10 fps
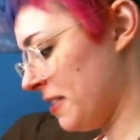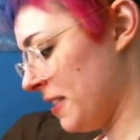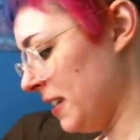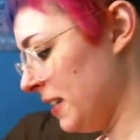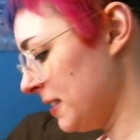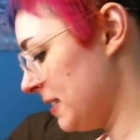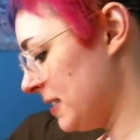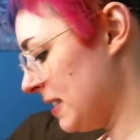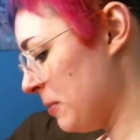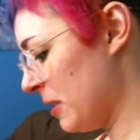it's the
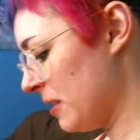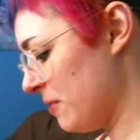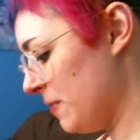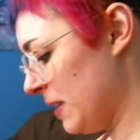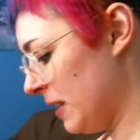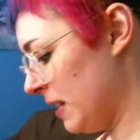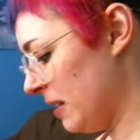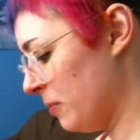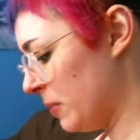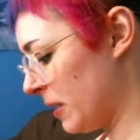same kind of feeling,
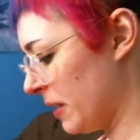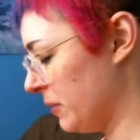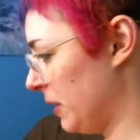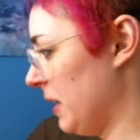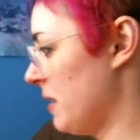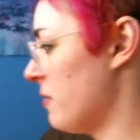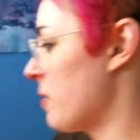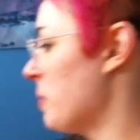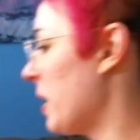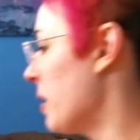but I only get it from
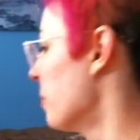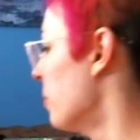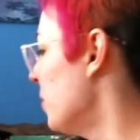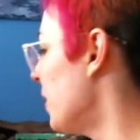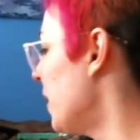like plot